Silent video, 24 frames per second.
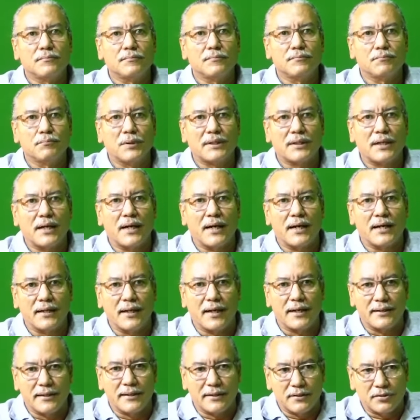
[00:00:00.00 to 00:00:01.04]
But
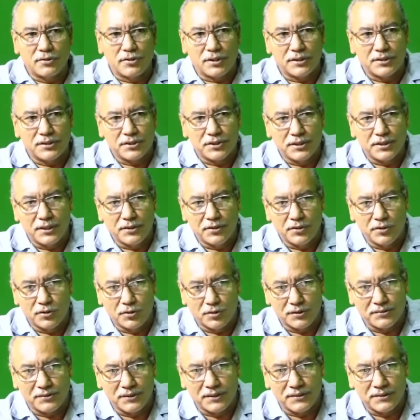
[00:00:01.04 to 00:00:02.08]
I didn't touch the
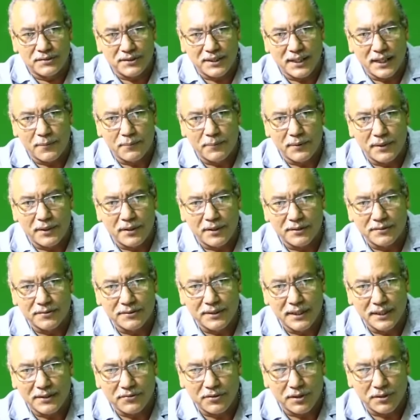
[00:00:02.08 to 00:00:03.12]
nursing side because
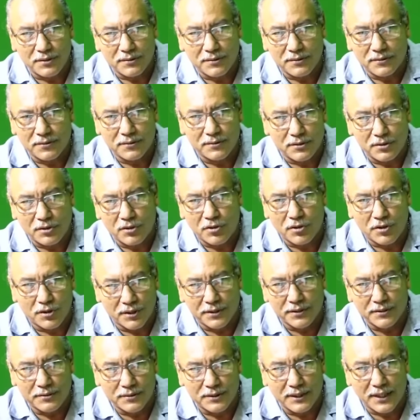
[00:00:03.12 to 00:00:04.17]
that's a
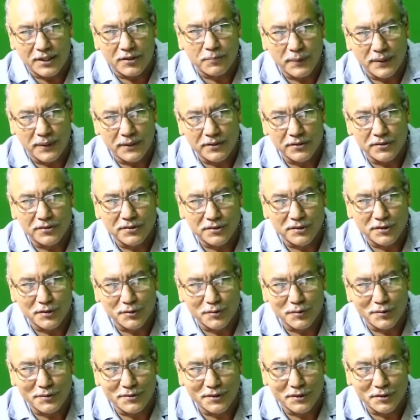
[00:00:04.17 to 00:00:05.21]
current expenditure
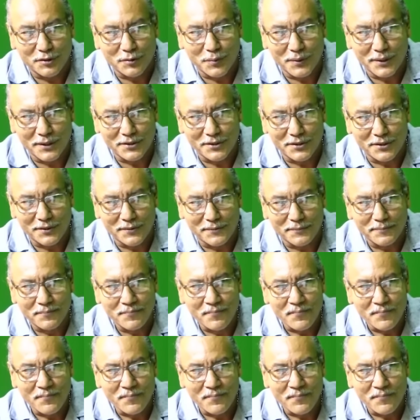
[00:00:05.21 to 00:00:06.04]
situation.